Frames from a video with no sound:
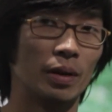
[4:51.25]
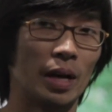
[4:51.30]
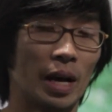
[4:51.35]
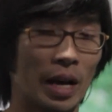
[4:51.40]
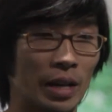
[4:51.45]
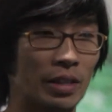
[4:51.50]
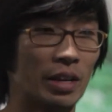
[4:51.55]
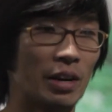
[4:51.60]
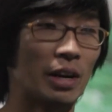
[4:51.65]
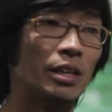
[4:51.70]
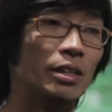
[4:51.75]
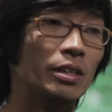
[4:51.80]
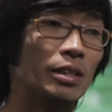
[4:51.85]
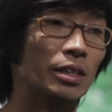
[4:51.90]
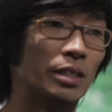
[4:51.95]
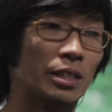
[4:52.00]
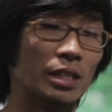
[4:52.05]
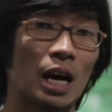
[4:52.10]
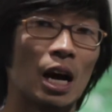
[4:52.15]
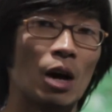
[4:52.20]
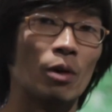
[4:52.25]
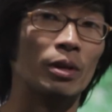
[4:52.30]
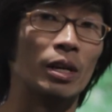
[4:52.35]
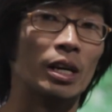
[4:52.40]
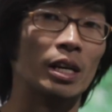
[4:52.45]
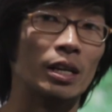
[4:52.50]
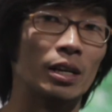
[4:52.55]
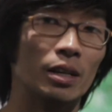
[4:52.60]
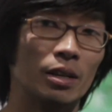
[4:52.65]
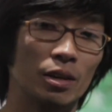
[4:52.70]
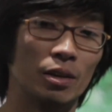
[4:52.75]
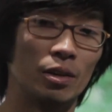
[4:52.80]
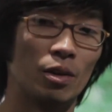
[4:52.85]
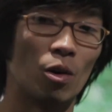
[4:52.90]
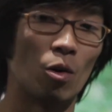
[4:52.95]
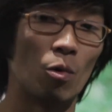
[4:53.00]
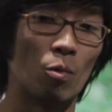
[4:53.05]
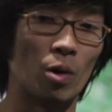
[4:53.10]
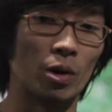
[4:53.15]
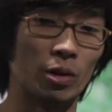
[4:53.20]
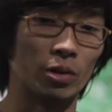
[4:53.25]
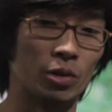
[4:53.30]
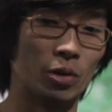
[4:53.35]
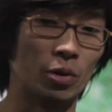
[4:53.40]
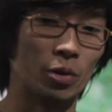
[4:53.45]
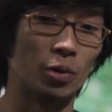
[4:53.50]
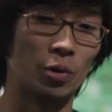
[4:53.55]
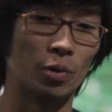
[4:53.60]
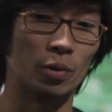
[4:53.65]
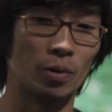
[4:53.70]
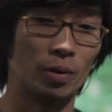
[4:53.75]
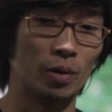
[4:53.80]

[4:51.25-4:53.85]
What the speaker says: and their ideas and how they want to